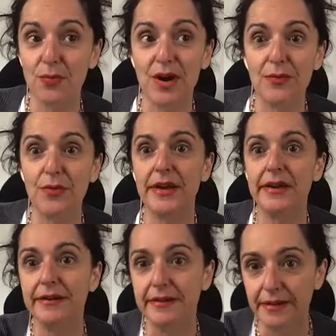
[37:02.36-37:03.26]
it, rather
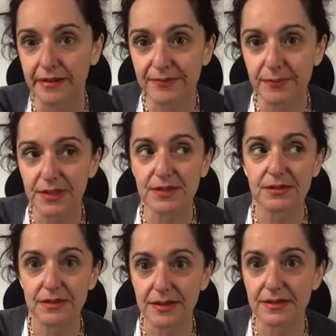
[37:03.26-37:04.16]
than my
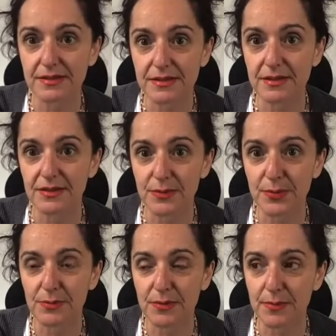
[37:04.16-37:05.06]
suitcase is still at the
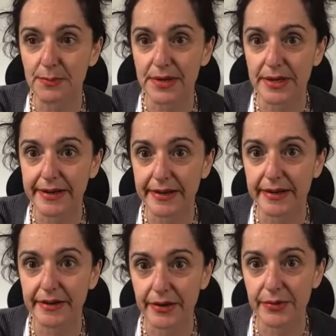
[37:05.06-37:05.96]
bottom of my bed, I
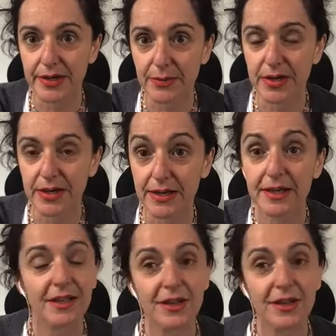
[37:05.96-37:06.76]
can't go anywhere.